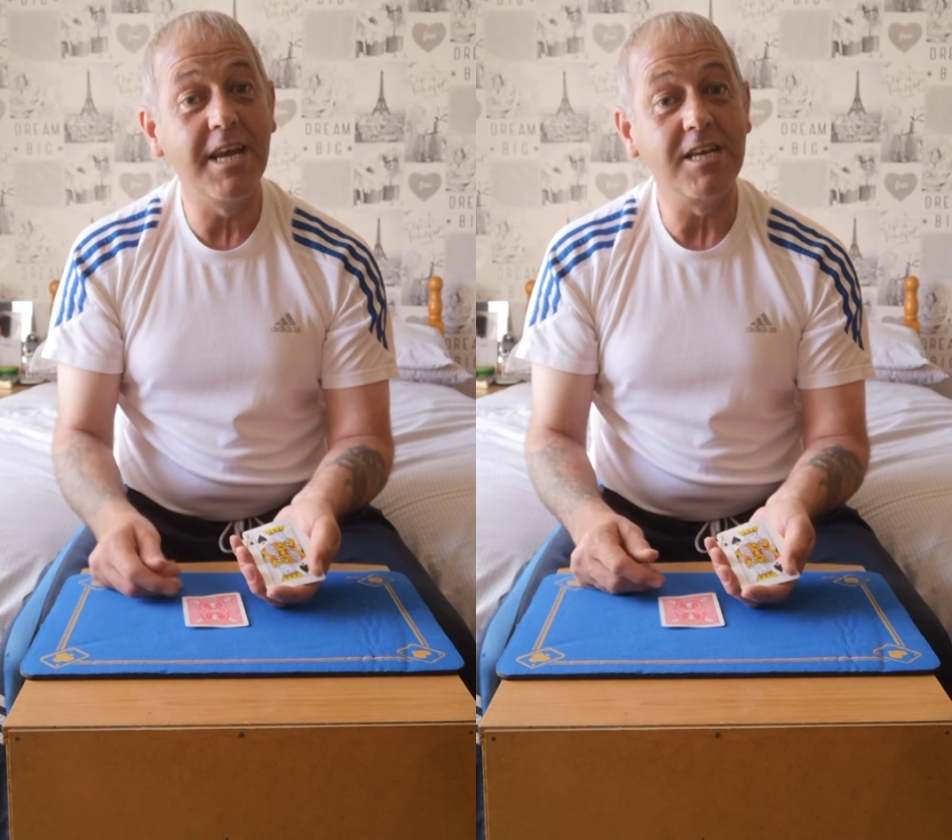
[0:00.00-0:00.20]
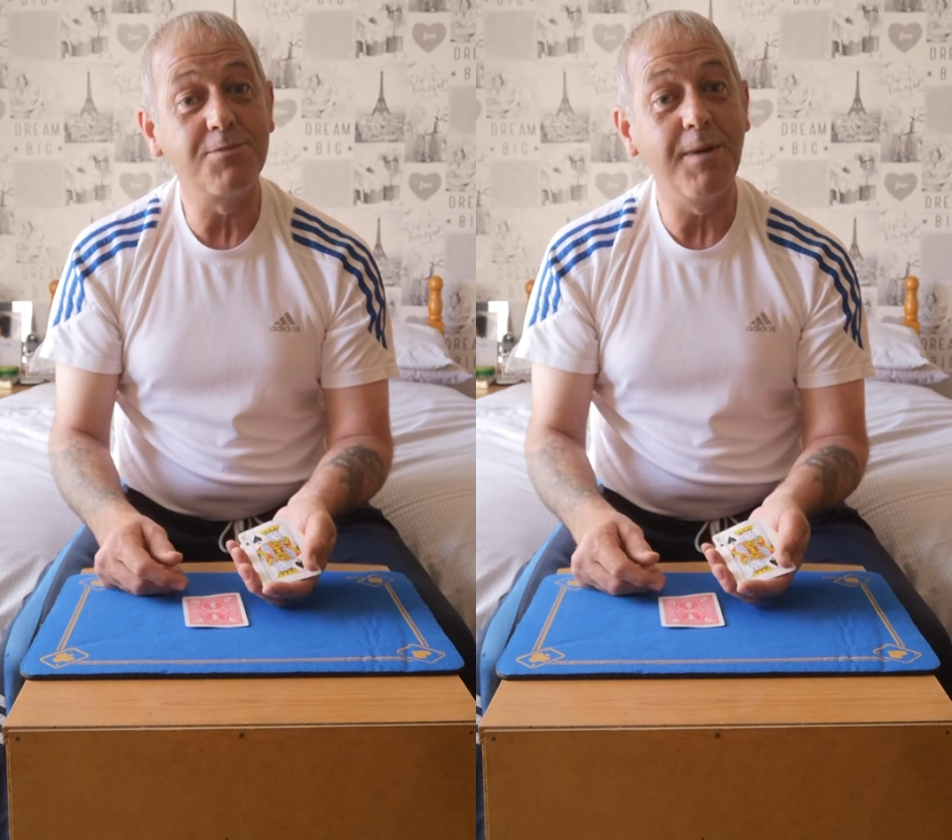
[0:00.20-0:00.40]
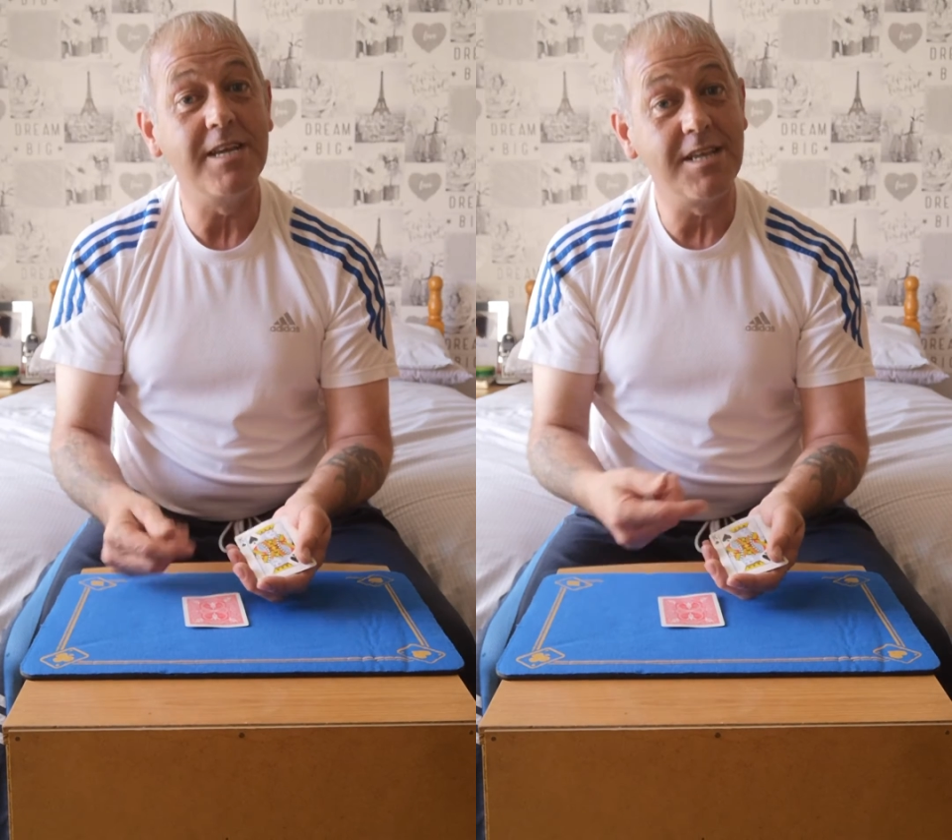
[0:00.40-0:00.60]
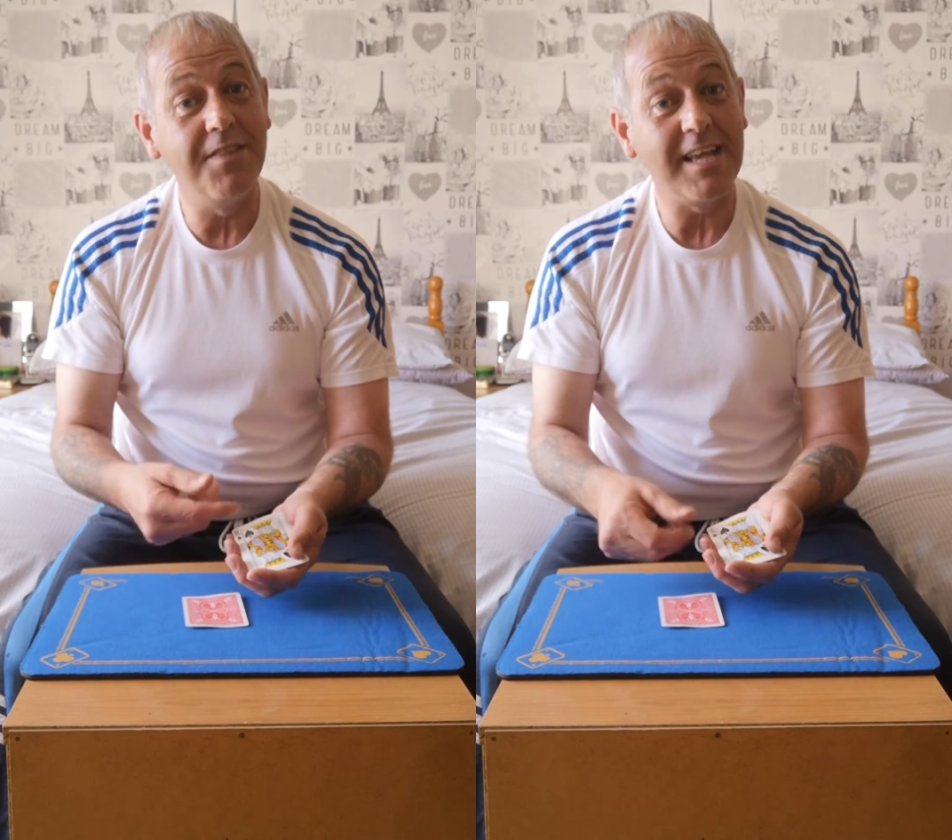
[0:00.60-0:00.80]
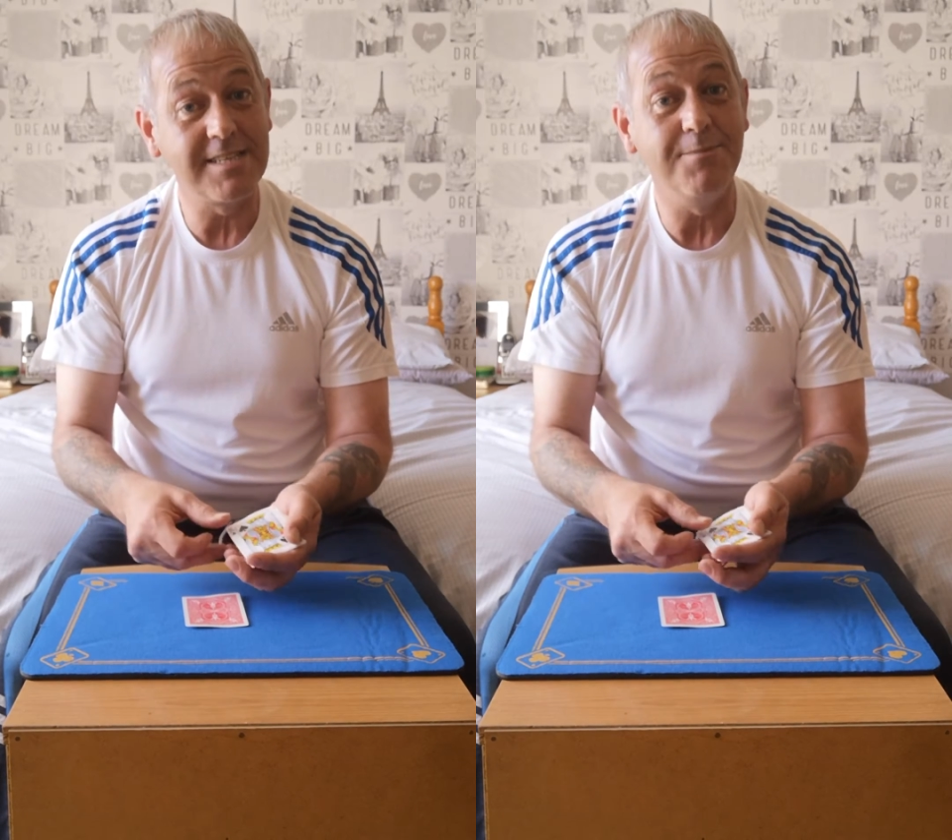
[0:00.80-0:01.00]
King of Spades, and
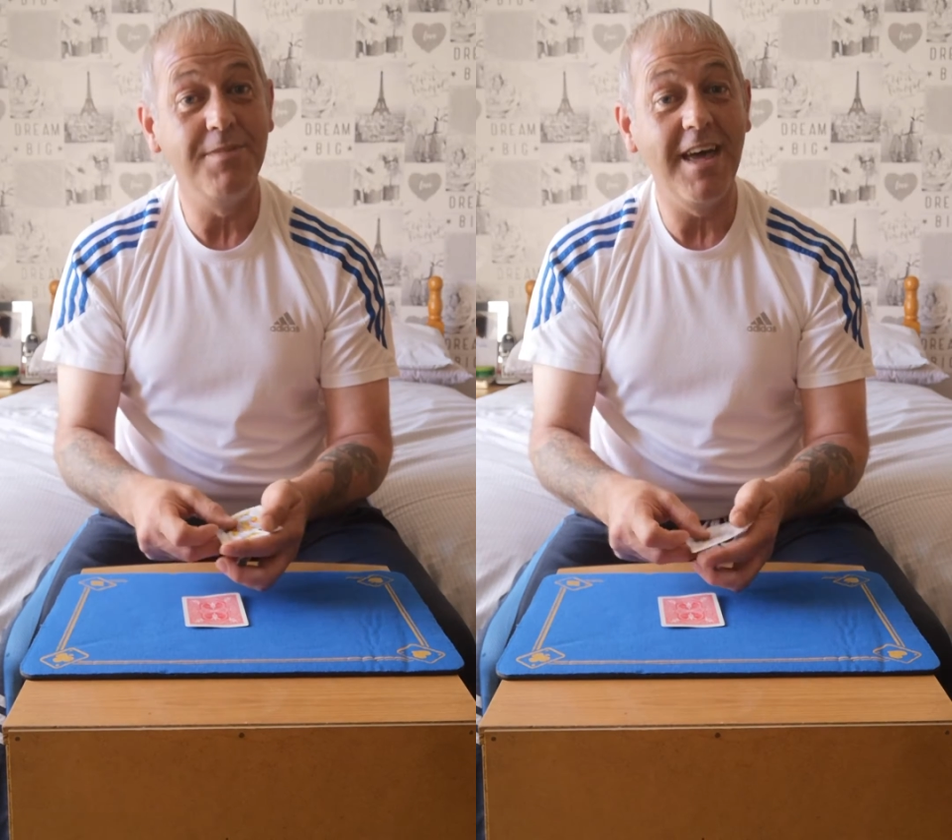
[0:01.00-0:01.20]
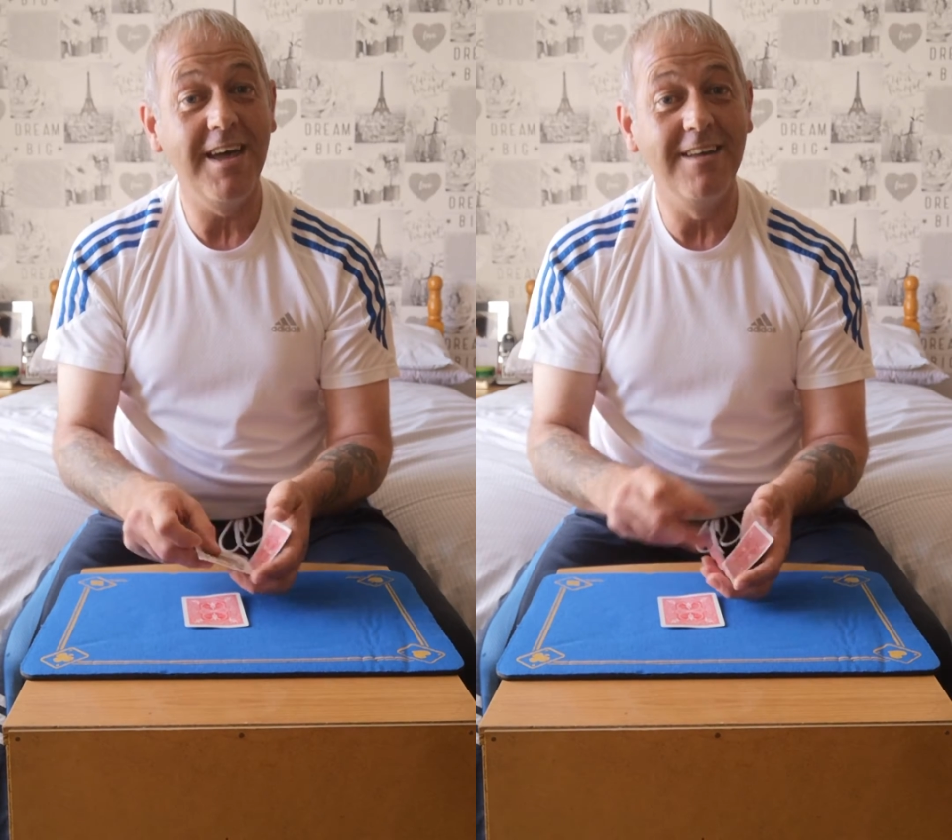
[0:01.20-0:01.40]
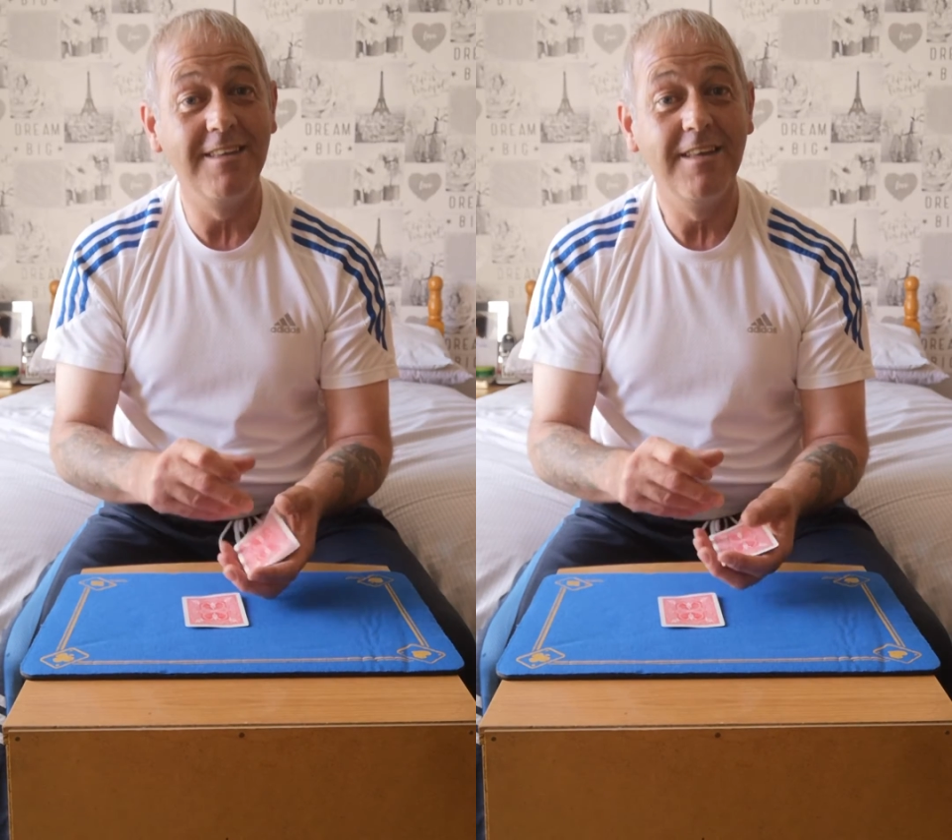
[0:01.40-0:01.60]
that's him there,